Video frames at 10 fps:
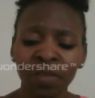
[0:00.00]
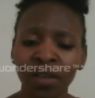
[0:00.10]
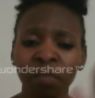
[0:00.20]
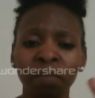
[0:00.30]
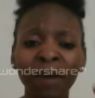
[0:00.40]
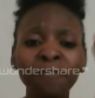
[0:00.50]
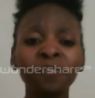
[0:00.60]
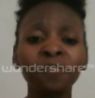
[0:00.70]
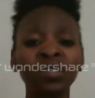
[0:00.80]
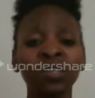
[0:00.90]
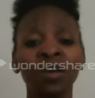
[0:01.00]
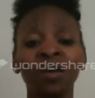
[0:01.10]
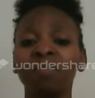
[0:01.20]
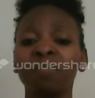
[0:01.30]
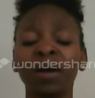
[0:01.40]
It baffles
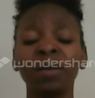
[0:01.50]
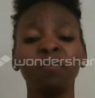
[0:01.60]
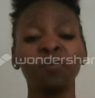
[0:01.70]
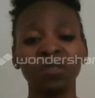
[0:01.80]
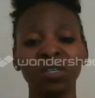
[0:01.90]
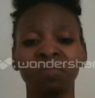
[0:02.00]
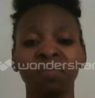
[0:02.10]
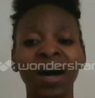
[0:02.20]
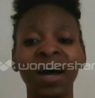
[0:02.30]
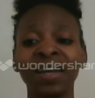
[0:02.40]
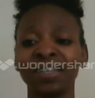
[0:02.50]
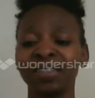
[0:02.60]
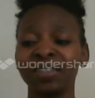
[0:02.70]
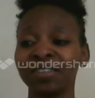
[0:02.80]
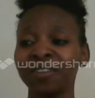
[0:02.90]
my mortal
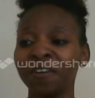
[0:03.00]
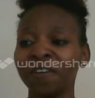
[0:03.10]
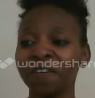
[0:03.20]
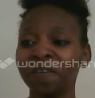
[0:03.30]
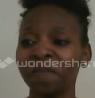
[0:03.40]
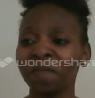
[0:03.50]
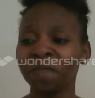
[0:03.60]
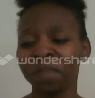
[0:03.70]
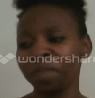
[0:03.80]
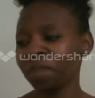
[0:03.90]
mind.